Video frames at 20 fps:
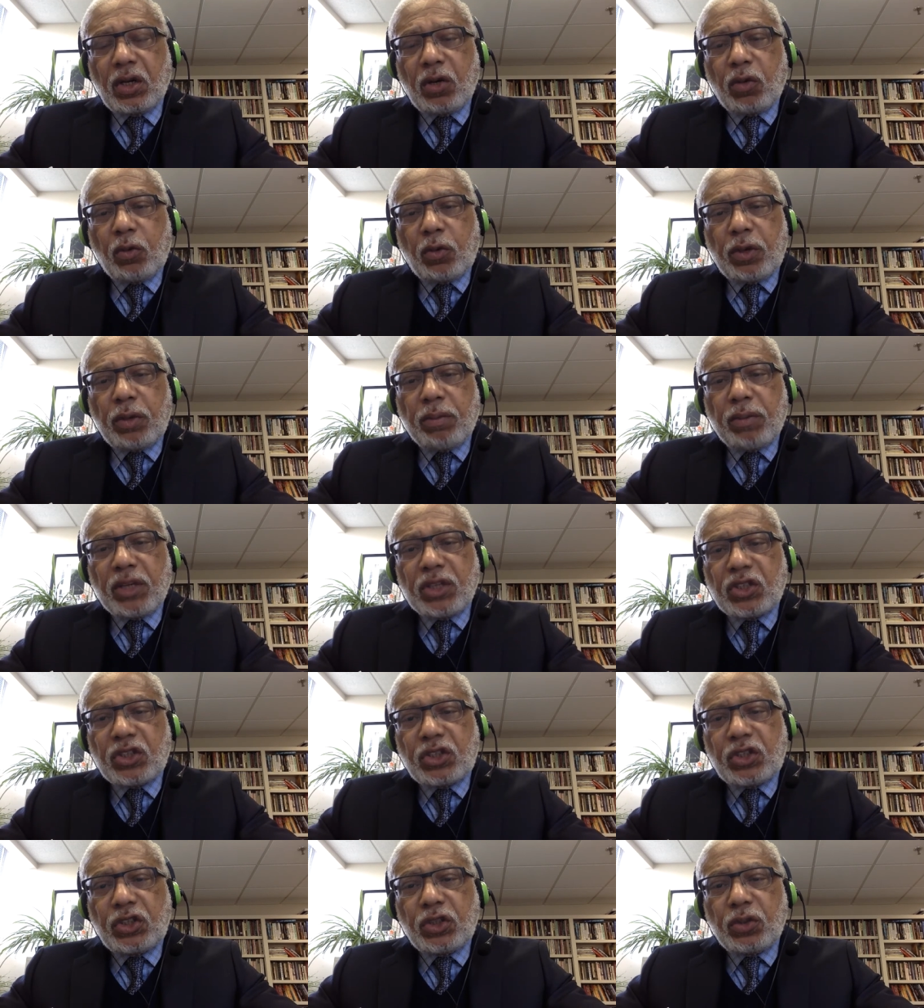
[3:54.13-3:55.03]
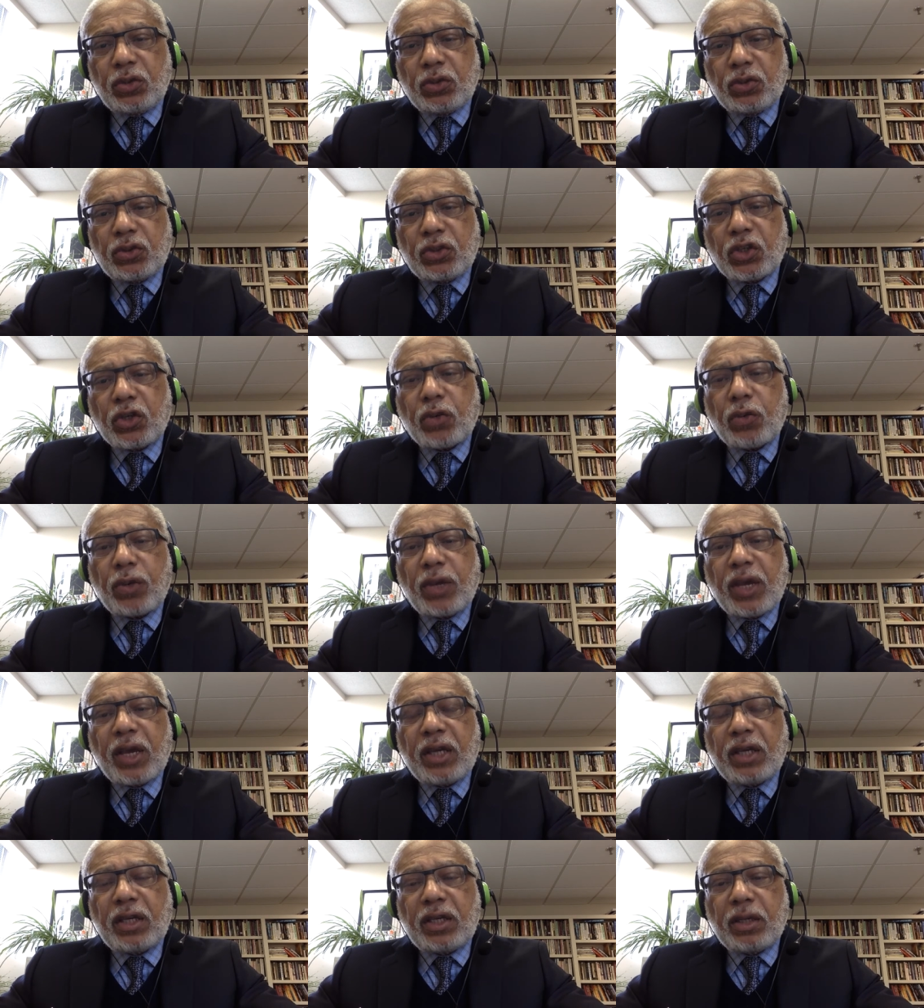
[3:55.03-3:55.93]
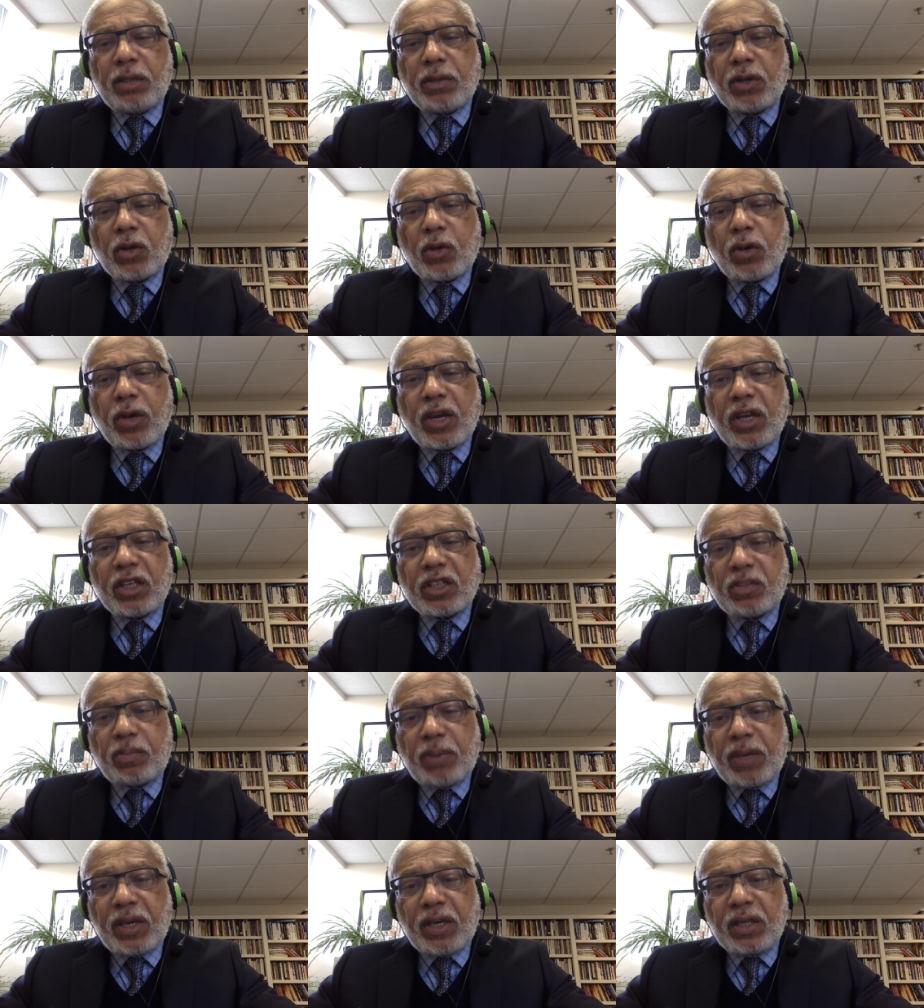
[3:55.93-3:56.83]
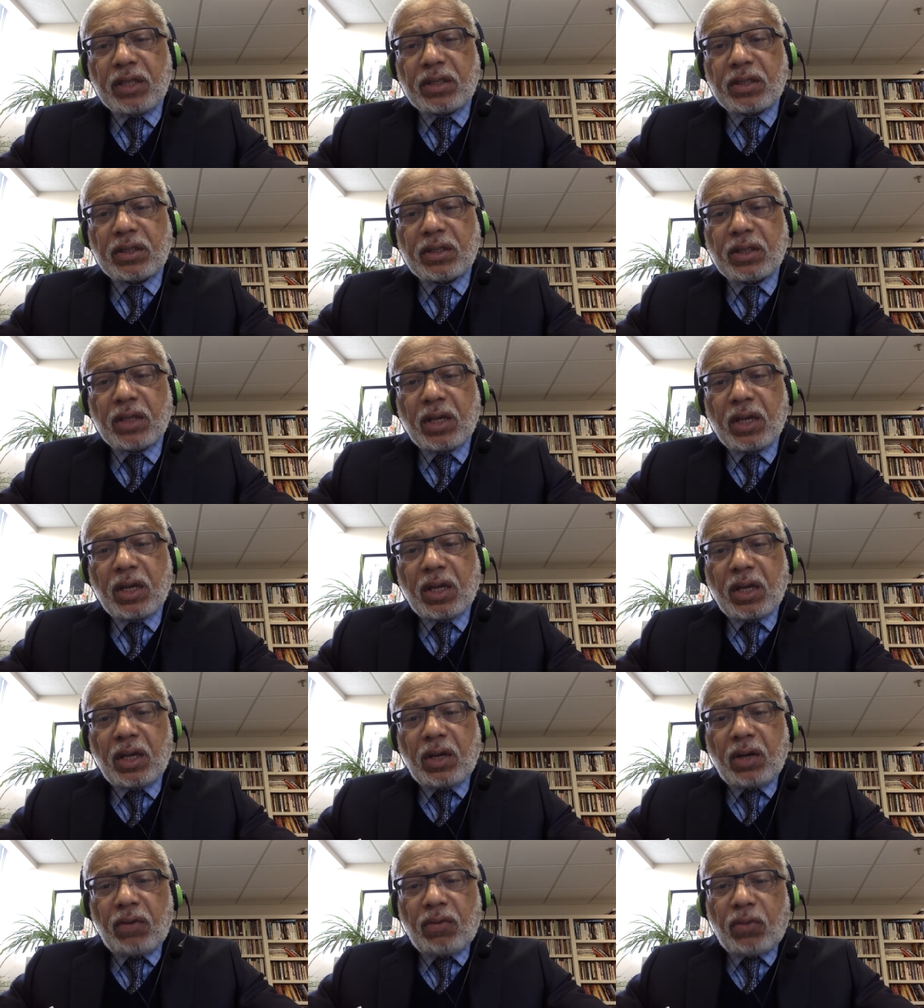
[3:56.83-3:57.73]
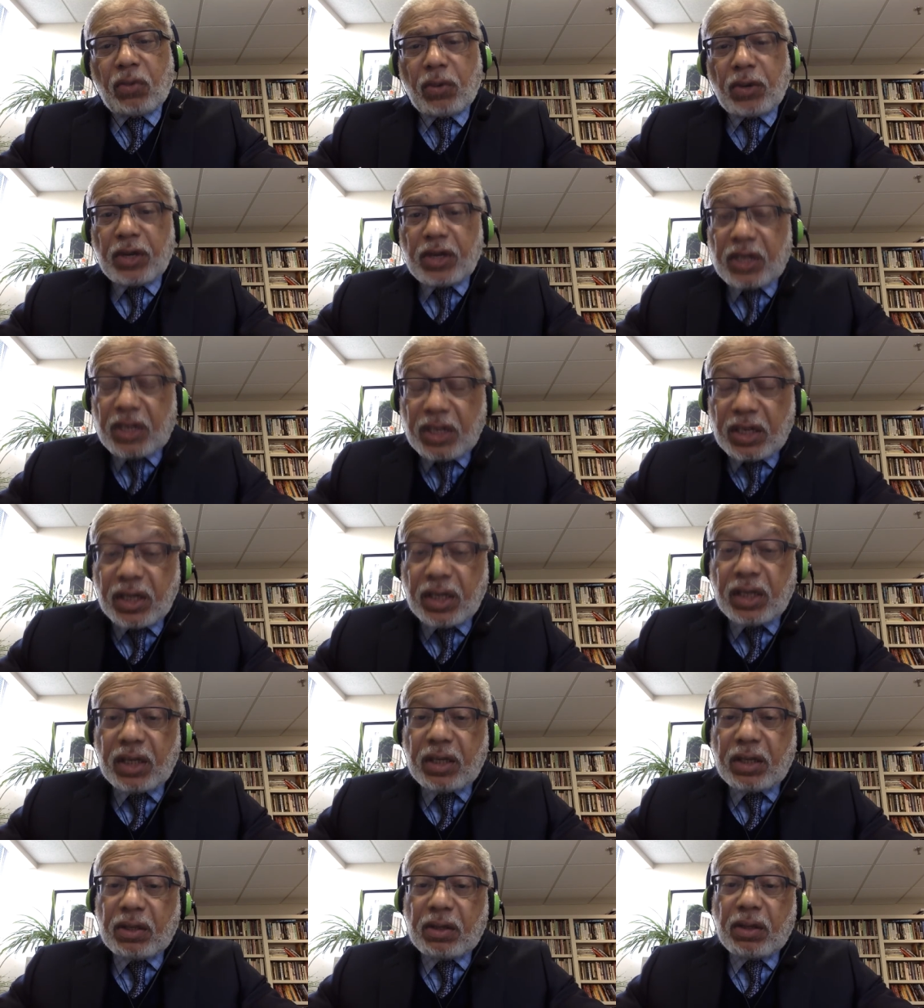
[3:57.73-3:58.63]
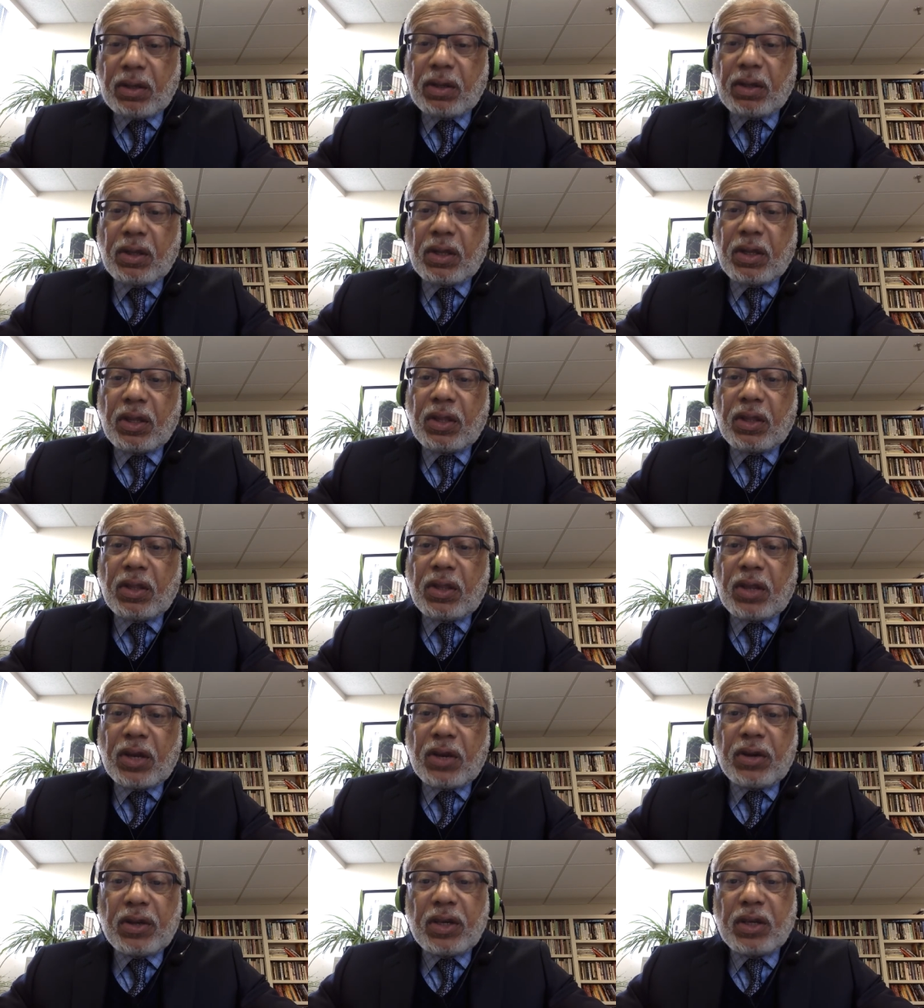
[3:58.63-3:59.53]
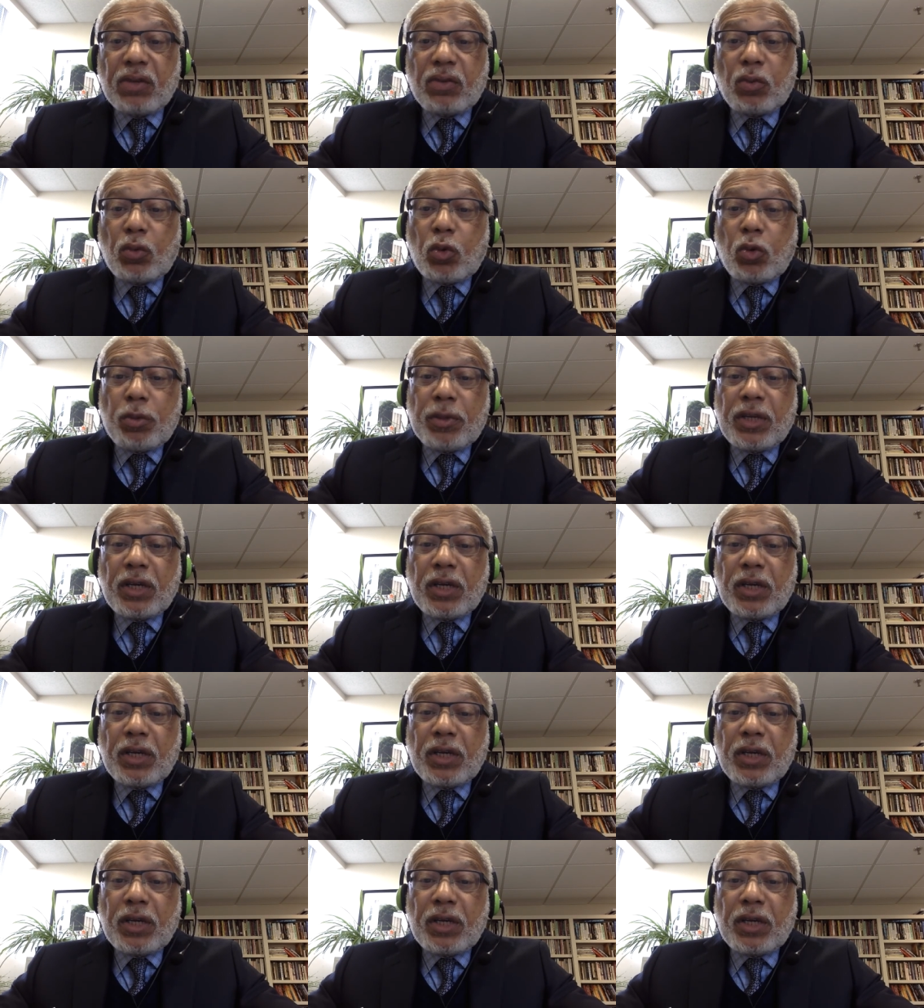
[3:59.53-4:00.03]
we must choose to create democratic space. For indeed, there is room